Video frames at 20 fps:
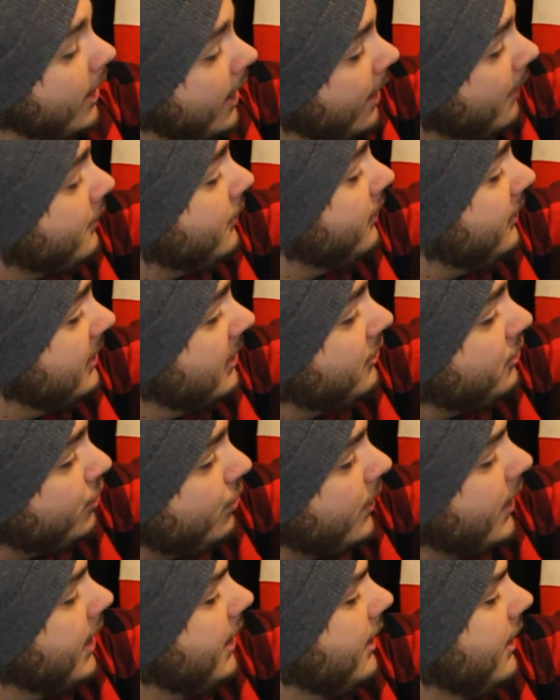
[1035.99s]
Eberle is
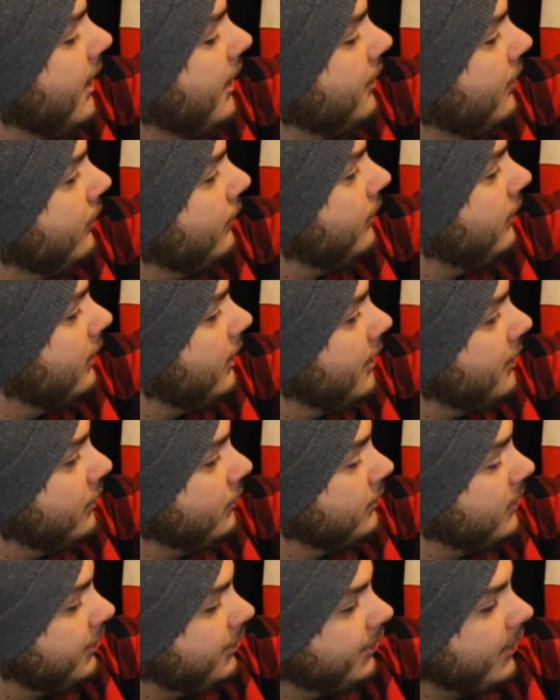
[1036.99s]
great. I
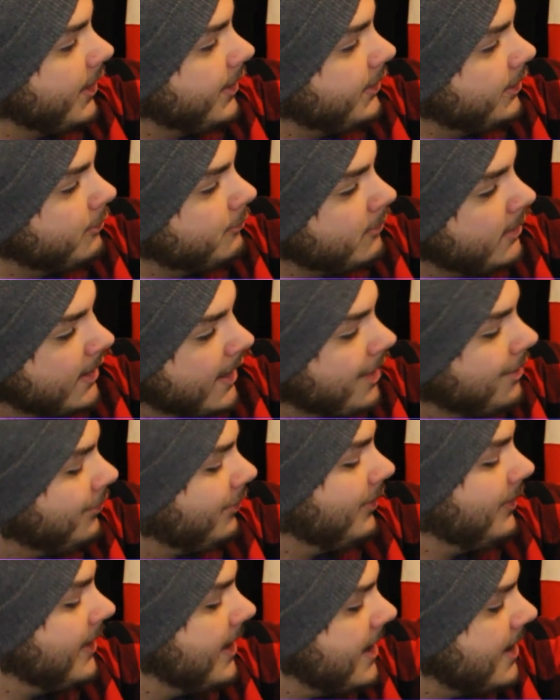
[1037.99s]
don't dislike him. It
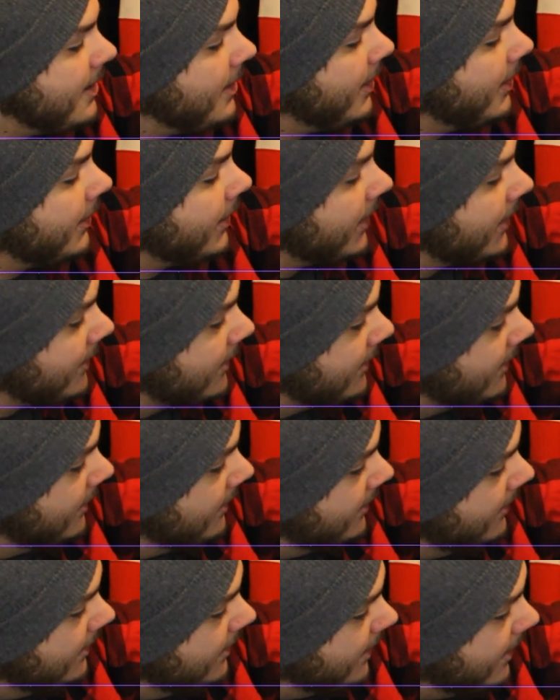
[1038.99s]
has the A on it.
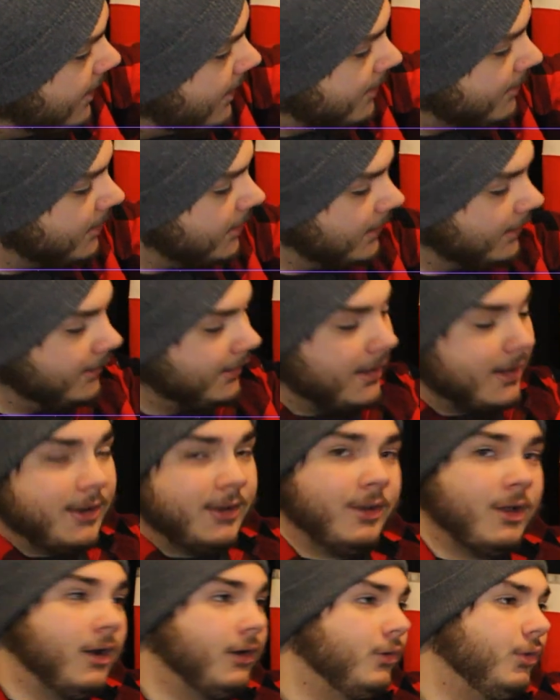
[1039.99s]
And again,
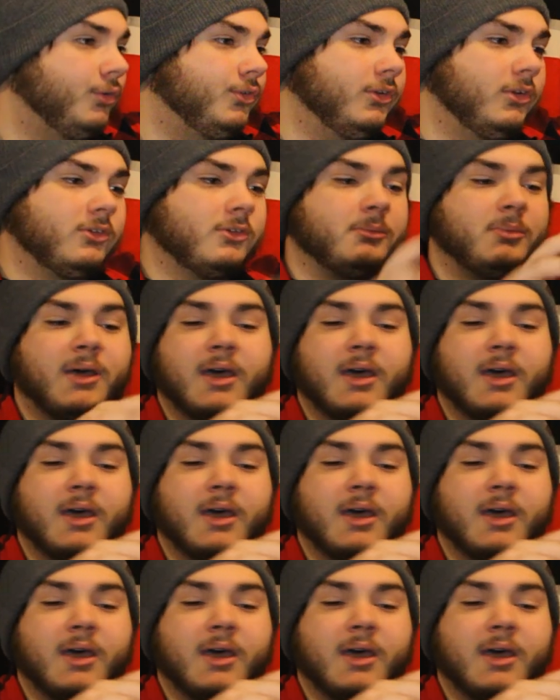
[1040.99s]
inaugural season